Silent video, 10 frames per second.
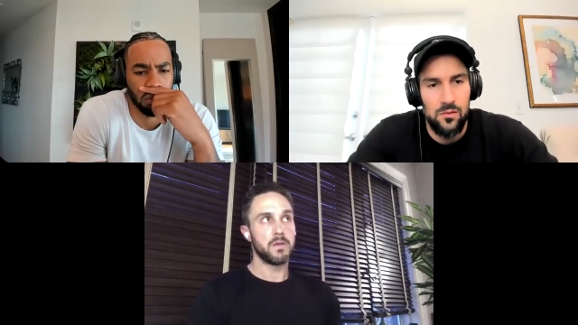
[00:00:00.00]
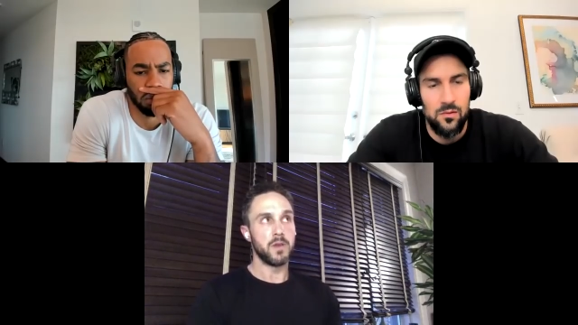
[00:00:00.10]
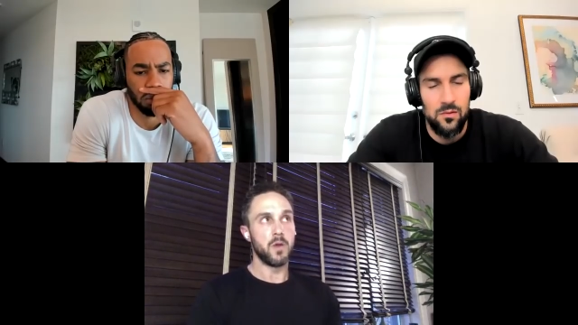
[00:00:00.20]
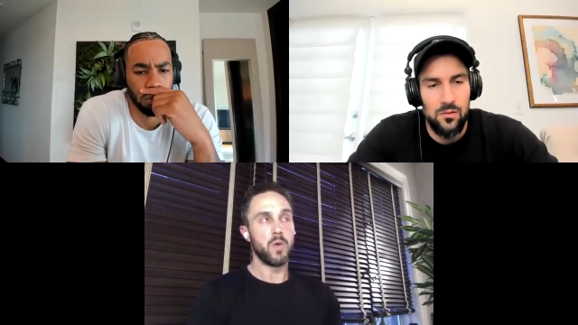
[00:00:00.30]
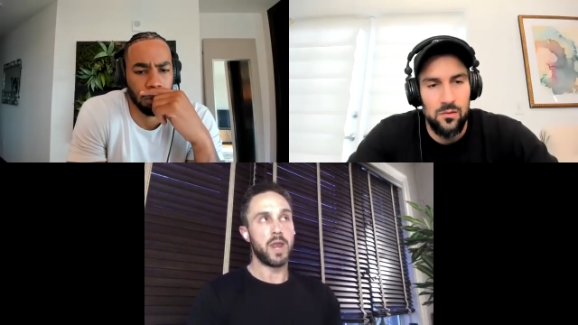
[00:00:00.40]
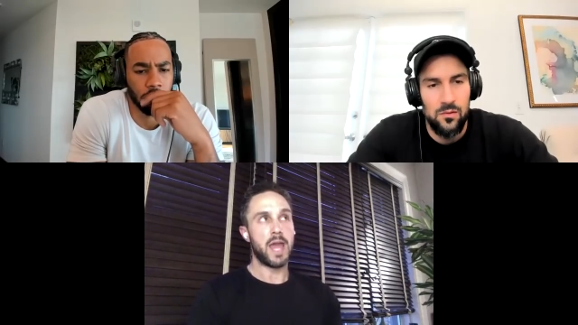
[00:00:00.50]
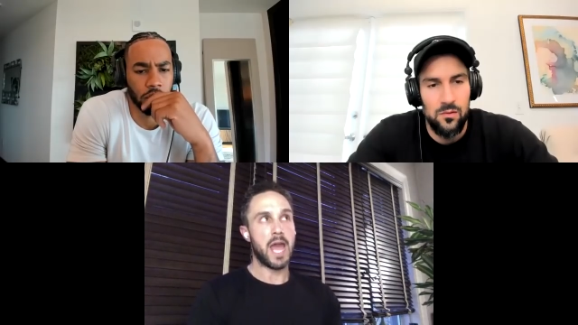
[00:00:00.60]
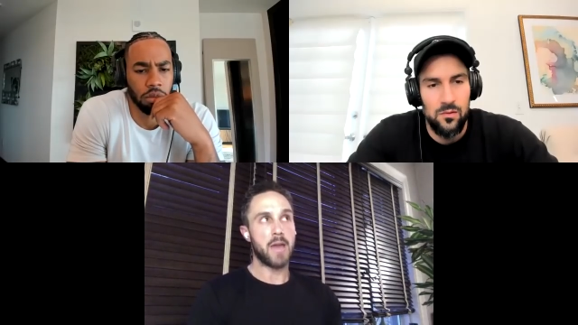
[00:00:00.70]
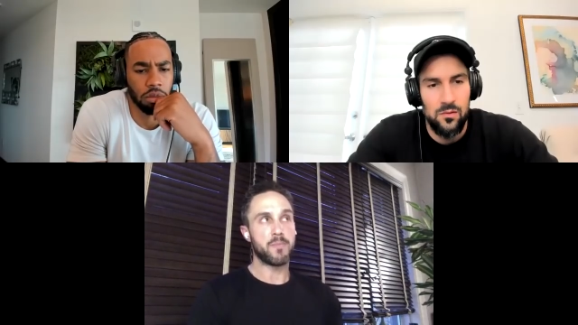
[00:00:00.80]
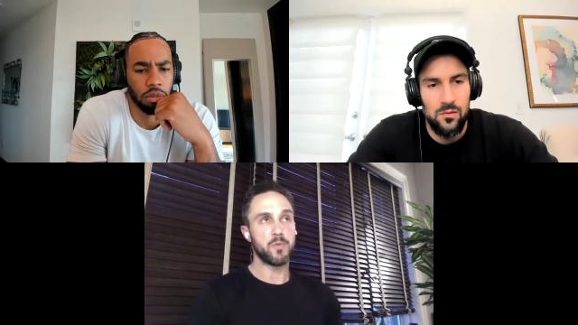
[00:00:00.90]
Speaker 1: you know what
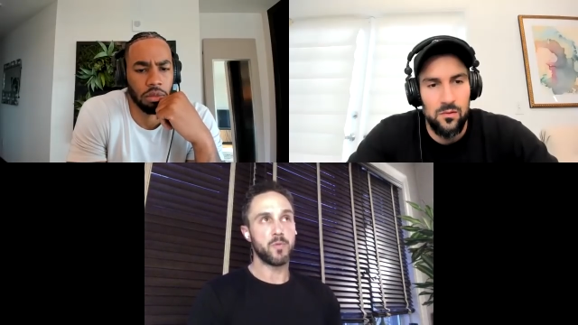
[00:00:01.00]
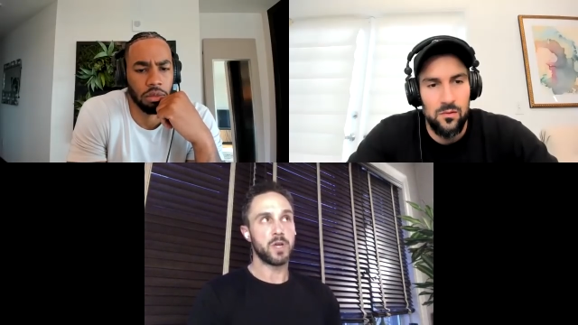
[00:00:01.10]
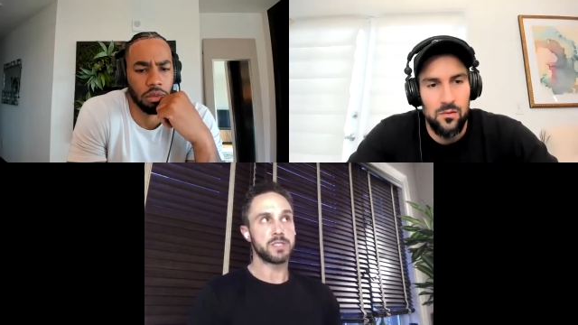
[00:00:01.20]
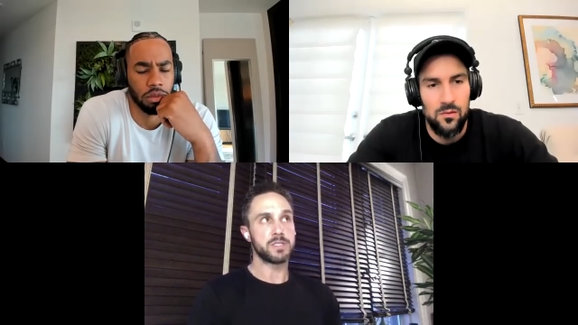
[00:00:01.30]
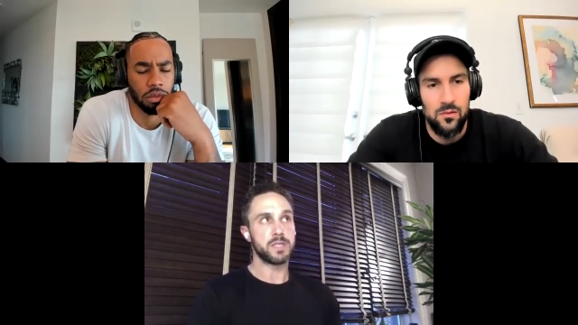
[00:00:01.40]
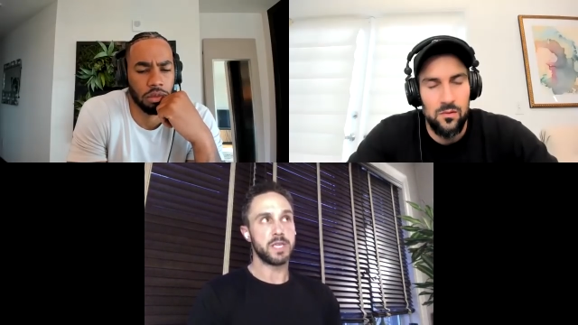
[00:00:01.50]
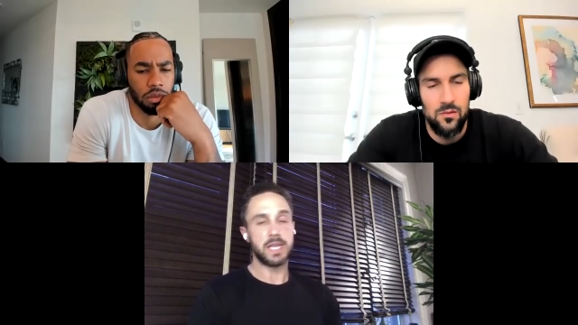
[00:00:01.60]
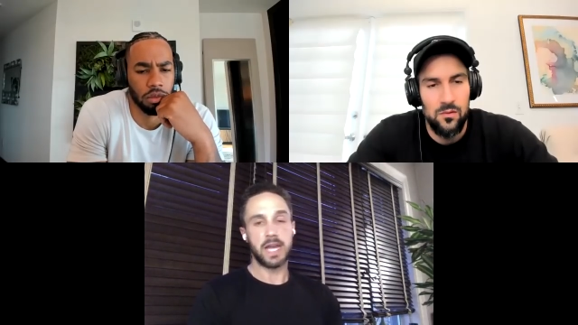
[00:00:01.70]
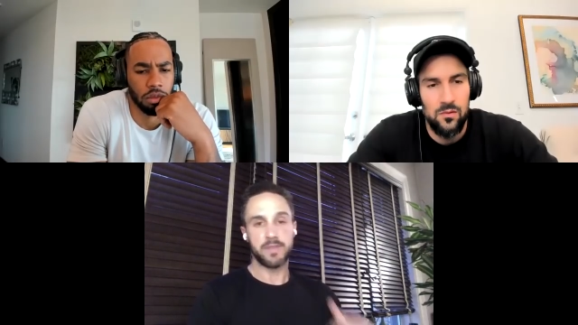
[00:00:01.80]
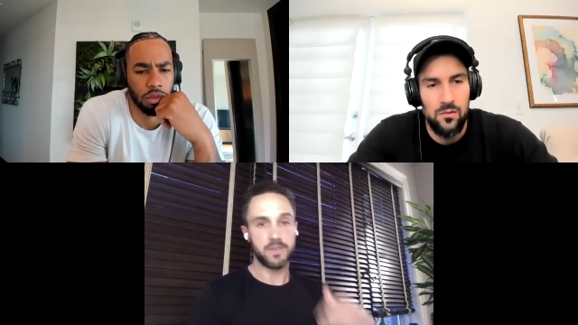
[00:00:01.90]
happened was he
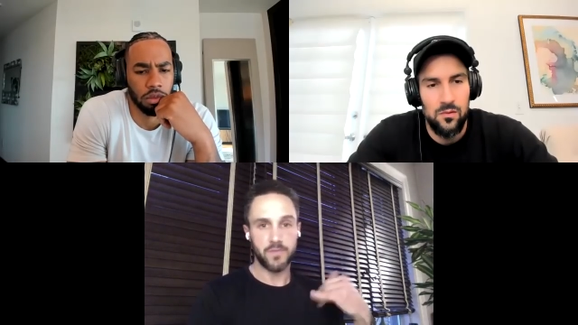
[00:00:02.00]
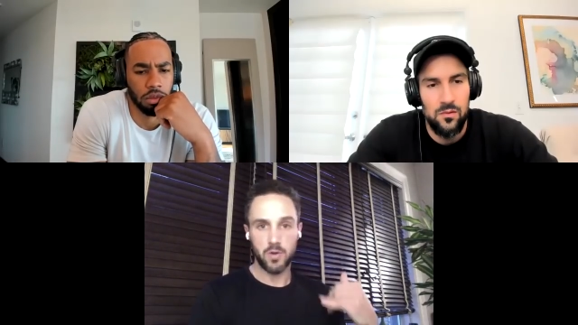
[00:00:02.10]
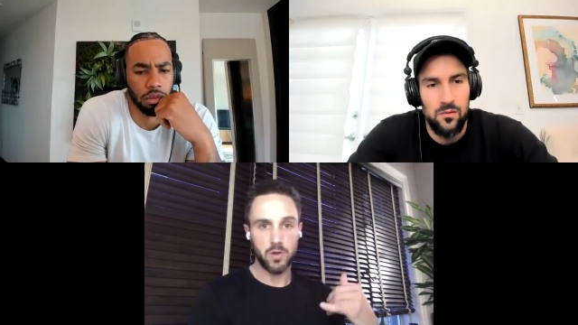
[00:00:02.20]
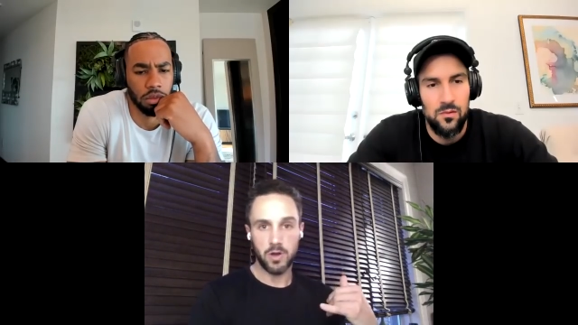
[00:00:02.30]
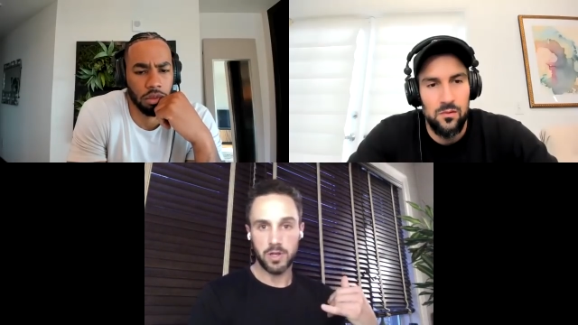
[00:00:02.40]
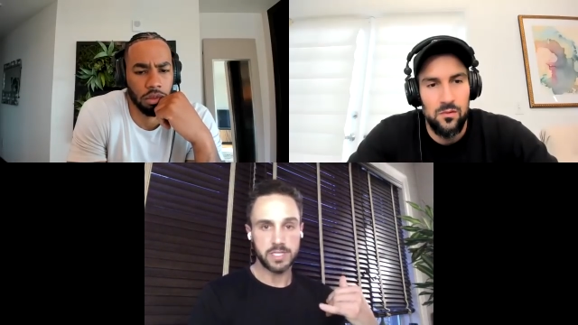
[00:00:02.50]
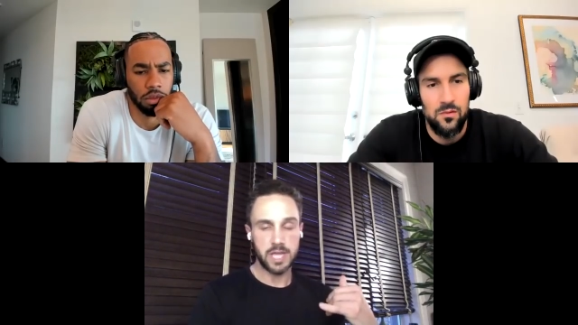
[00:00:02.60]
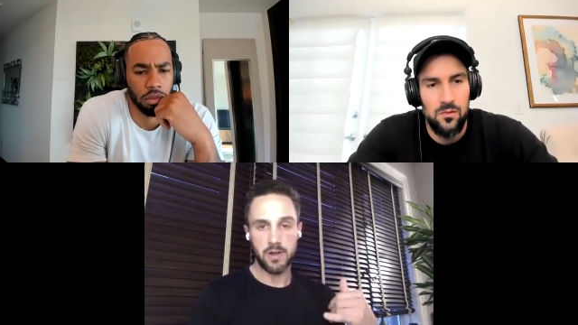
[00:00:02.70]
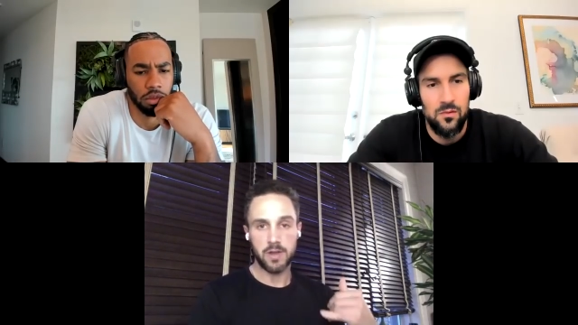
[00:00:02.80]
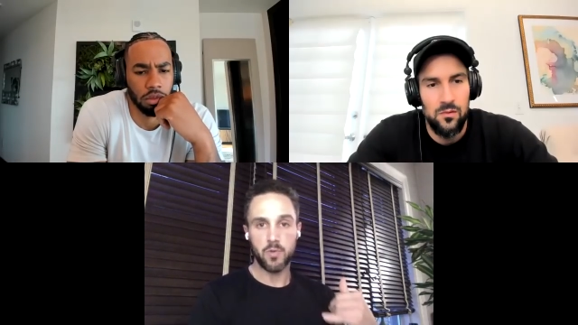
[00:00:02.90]
got this phone call on a
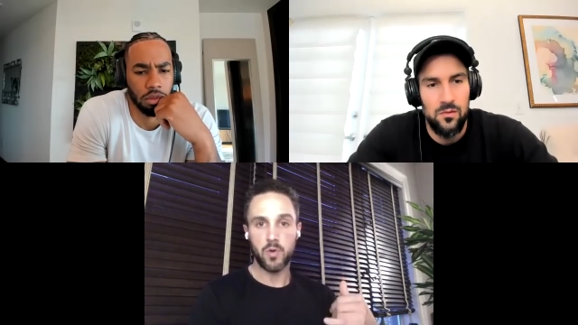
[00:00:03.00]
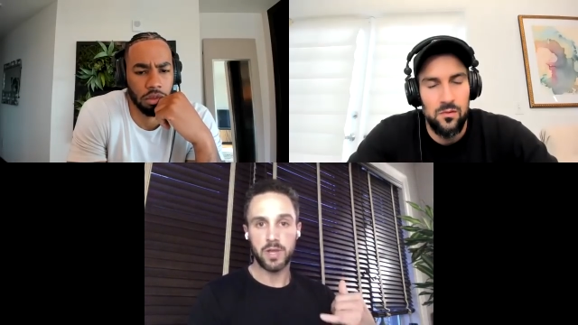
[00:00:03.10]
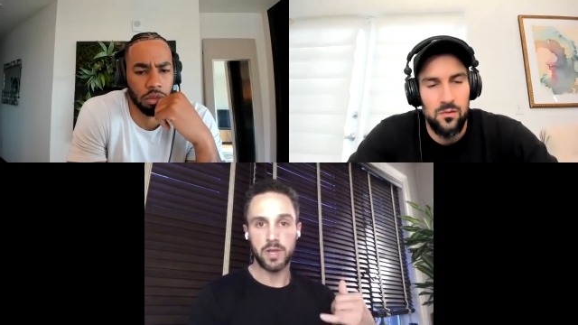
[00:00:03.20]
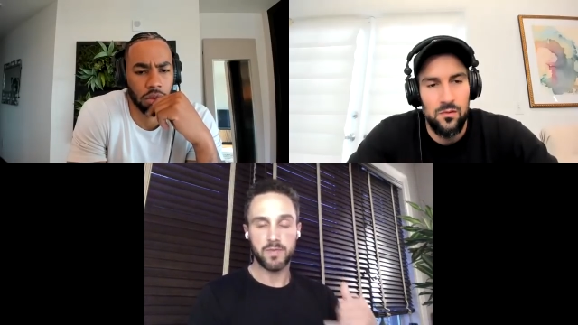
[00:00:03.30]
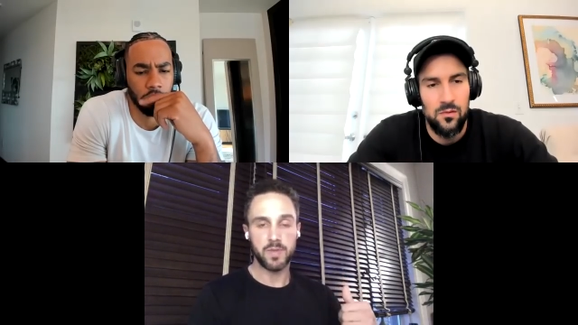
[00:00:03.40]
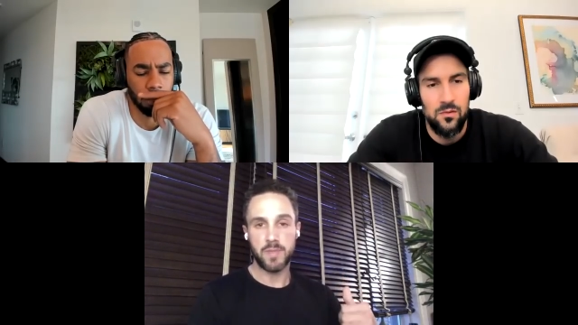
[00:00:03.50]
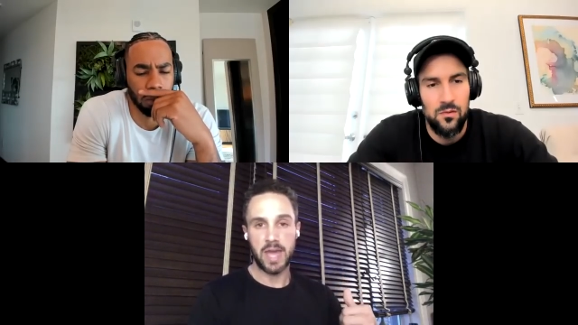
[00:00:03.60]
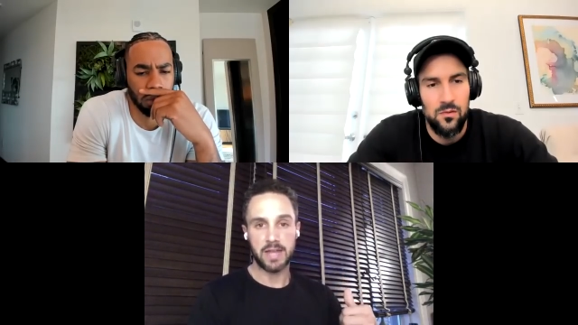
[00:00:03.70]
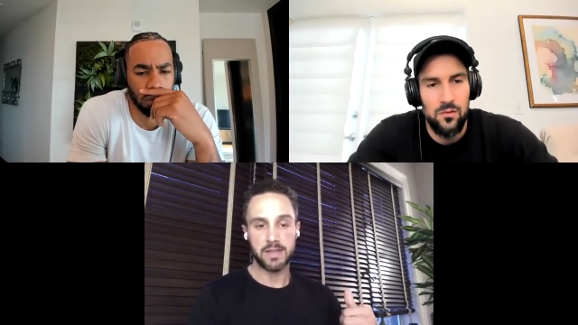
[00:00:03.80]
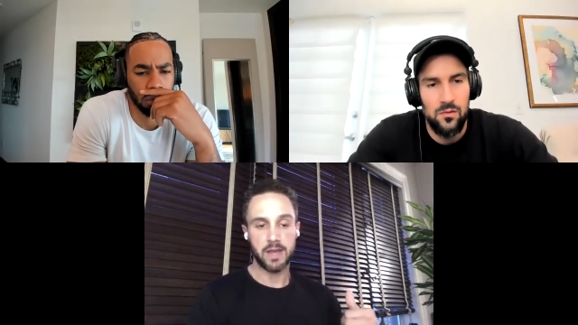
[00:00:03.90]
saturday morning from the
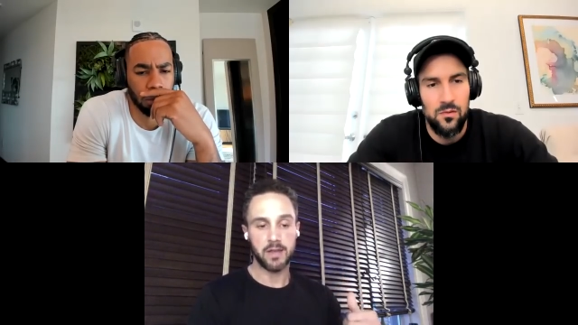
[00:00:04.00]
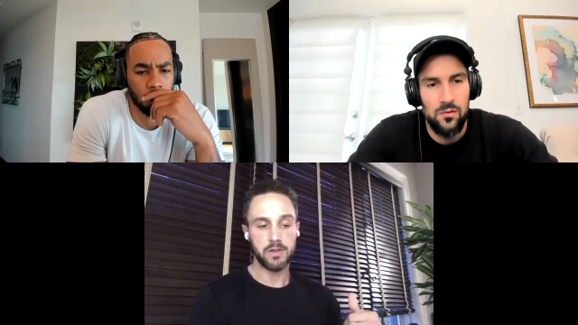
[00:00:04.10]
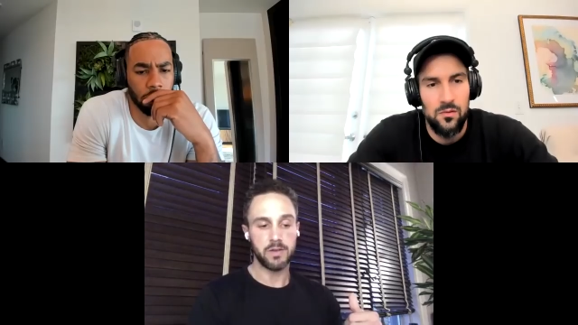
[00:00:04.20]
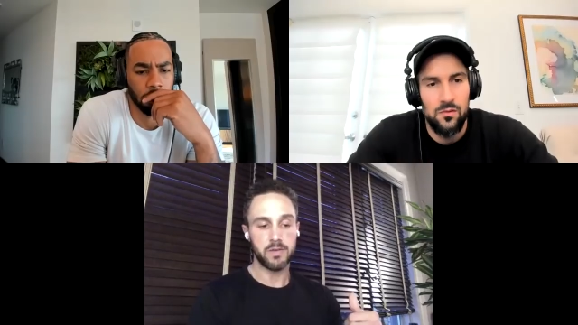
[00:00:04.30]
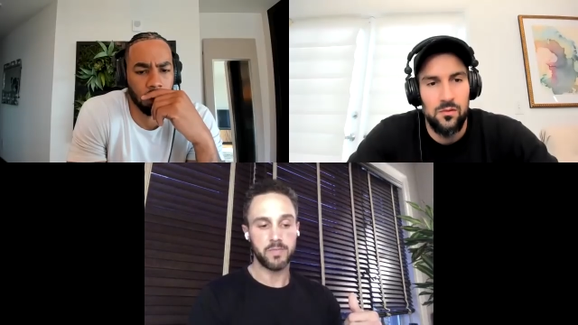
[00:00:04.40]
bank teller